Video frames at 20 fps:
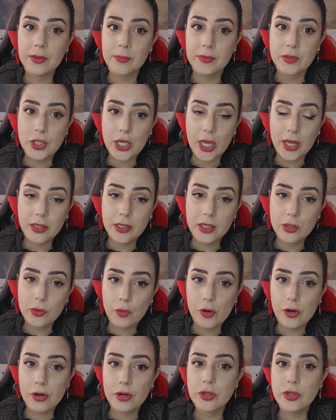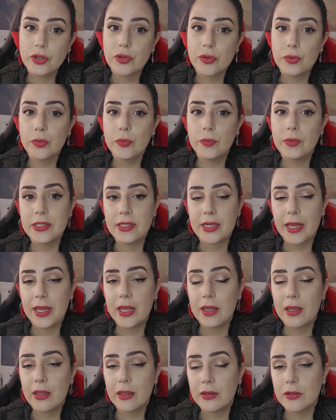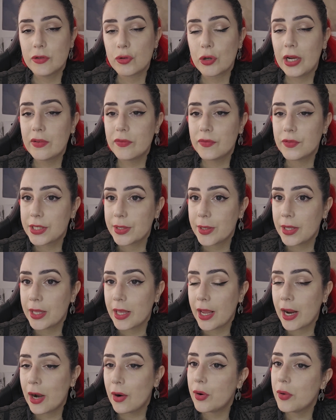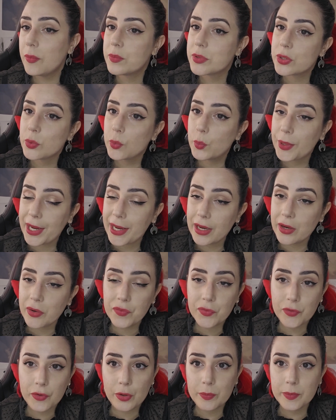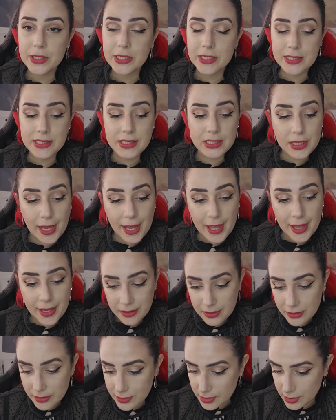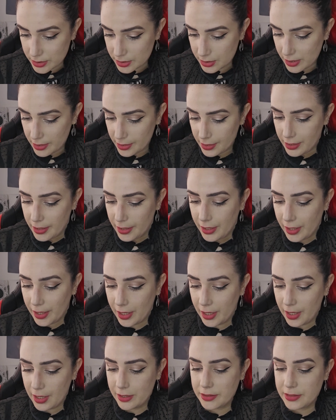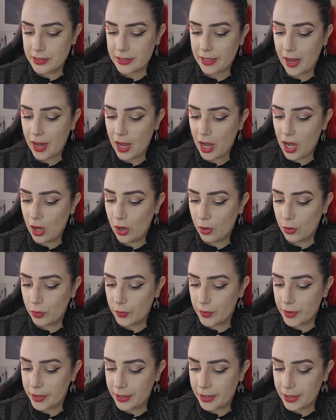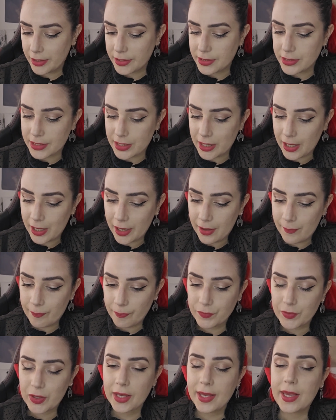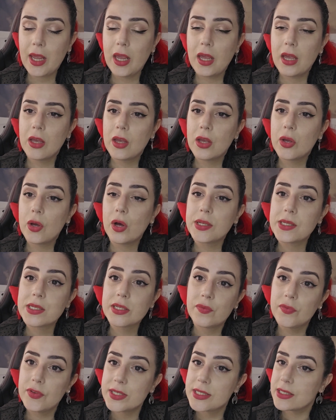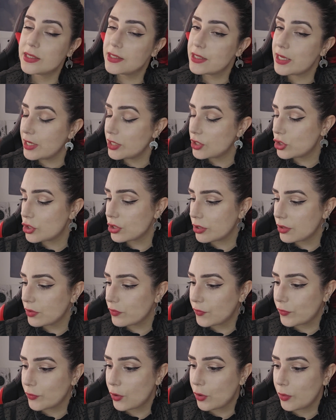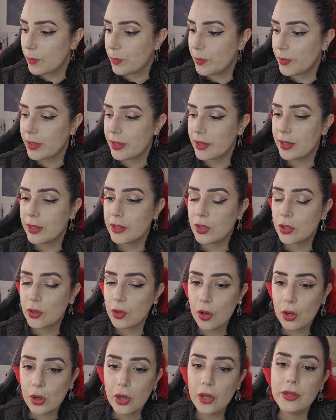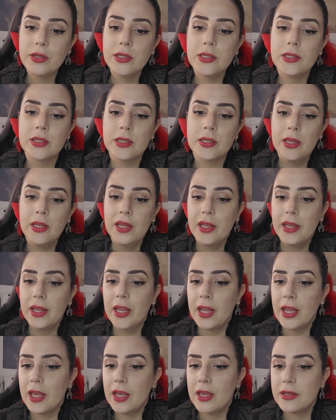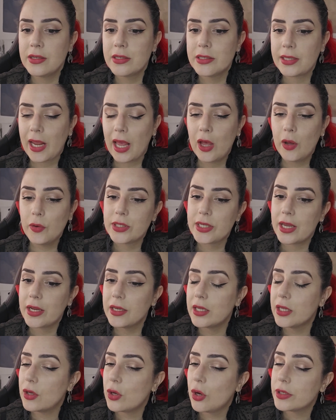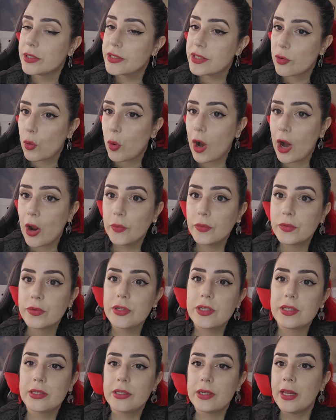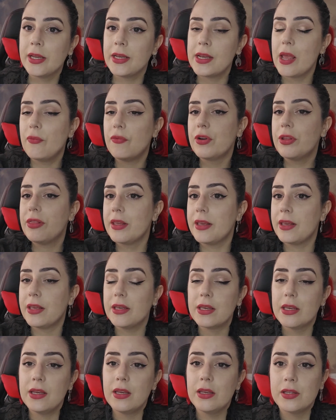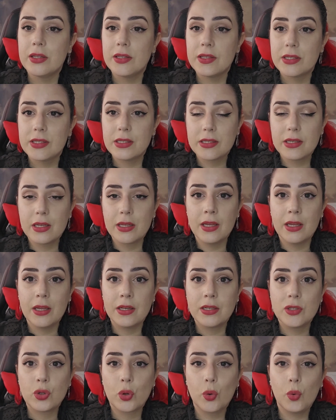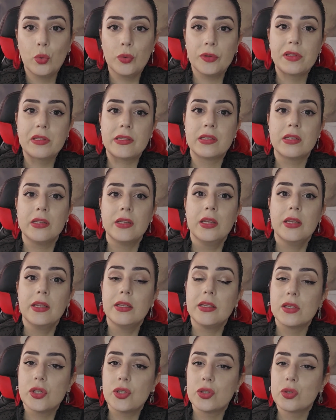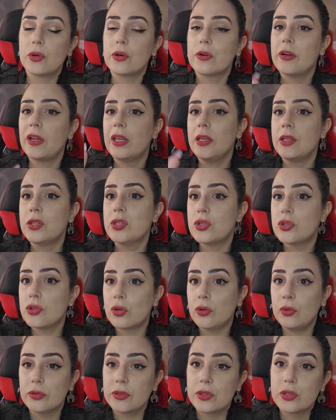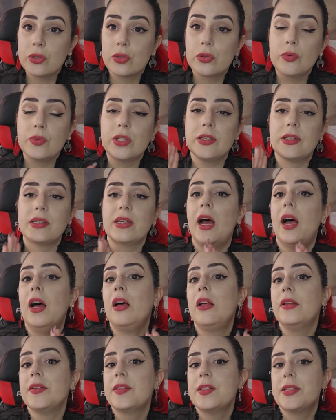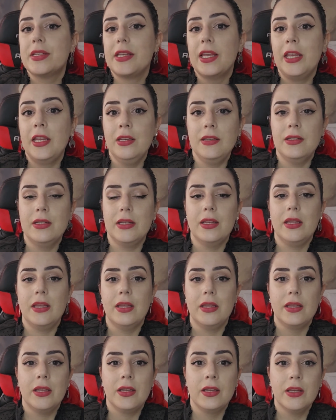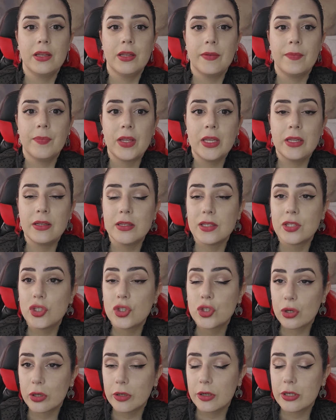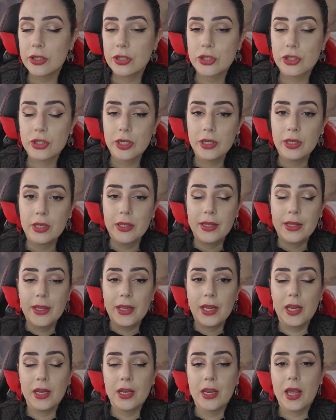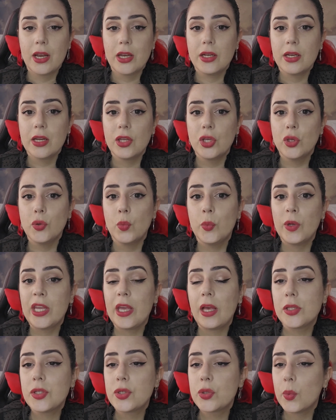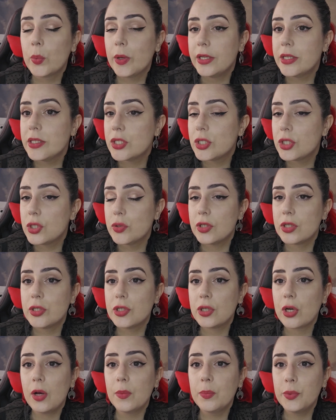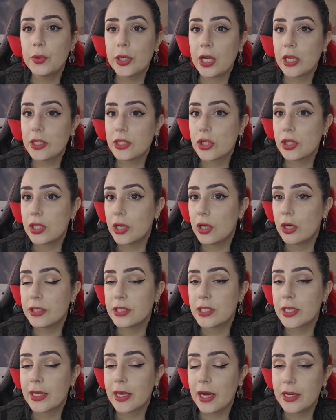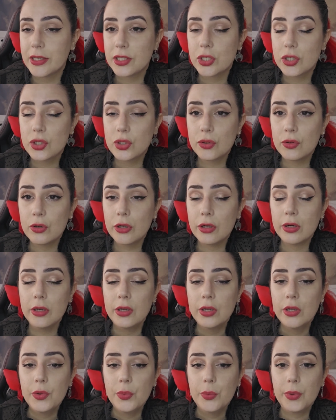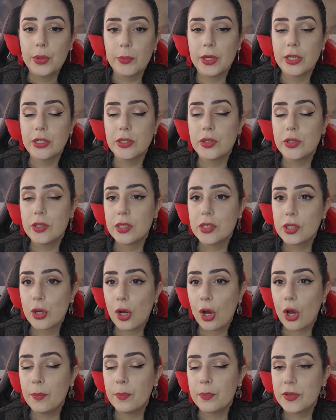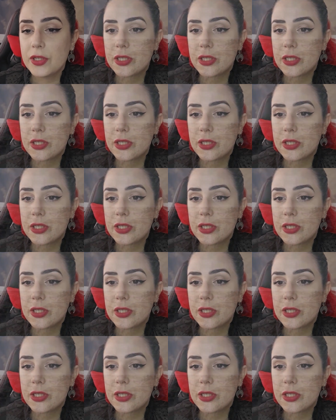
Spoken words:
done in order to drive the Arabs away from this land, and how the king got a visitation from a god, and how then he got crowned, and everything is told. The story is told through the tiles in this church. And then we also went to the top. We actually got a guided tour. We went to the top